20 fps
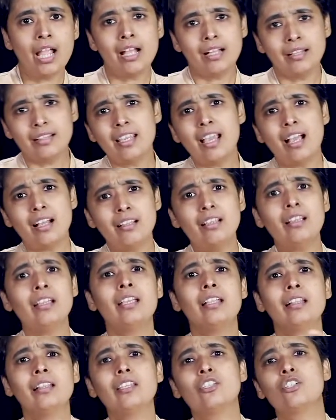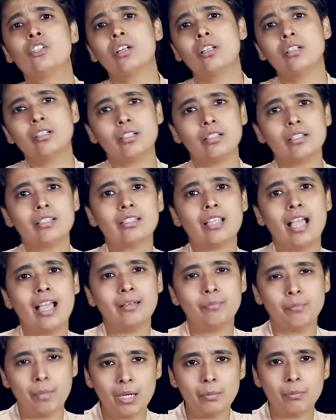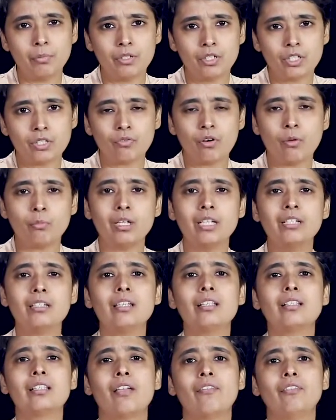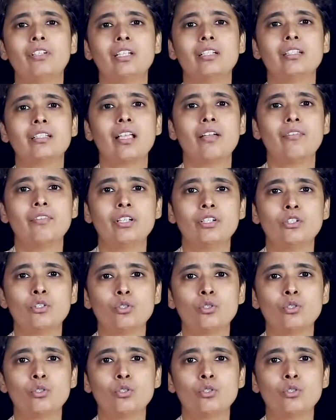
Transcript: The other Hindi journals and papers from 1877